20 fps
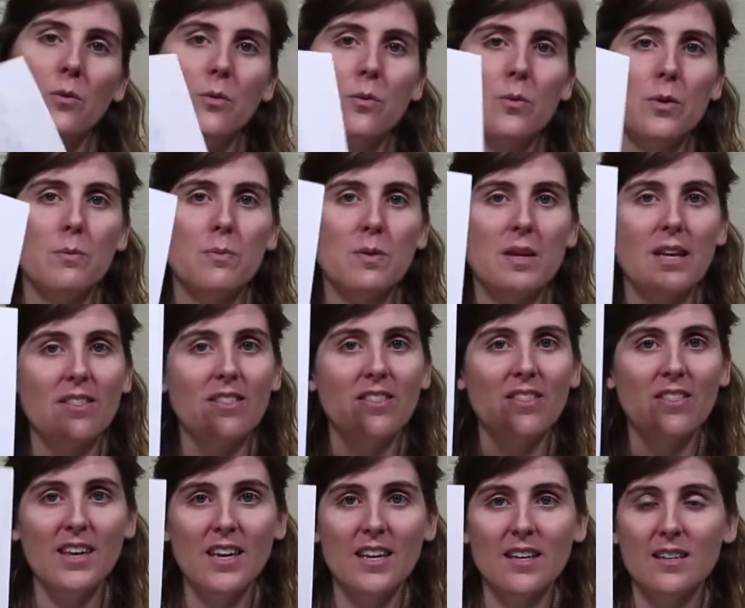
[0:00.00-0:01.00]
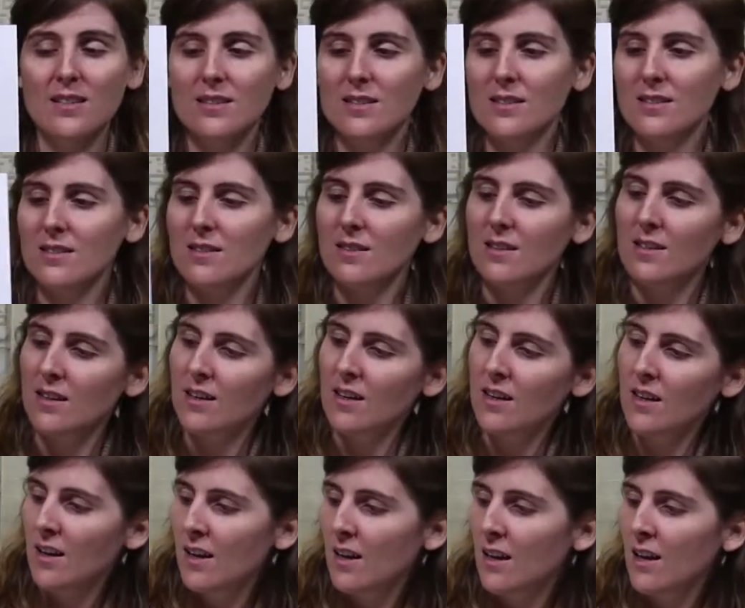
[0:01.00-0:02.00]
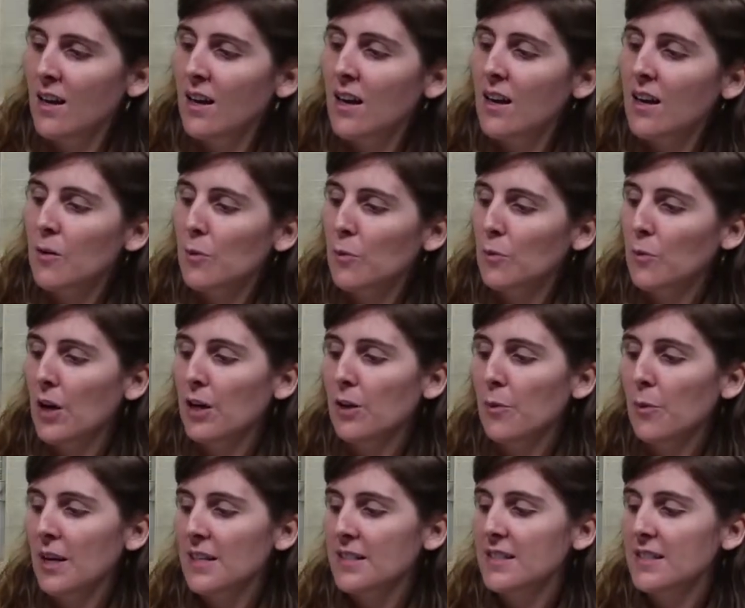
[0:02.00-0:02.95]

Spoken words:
would be this runaway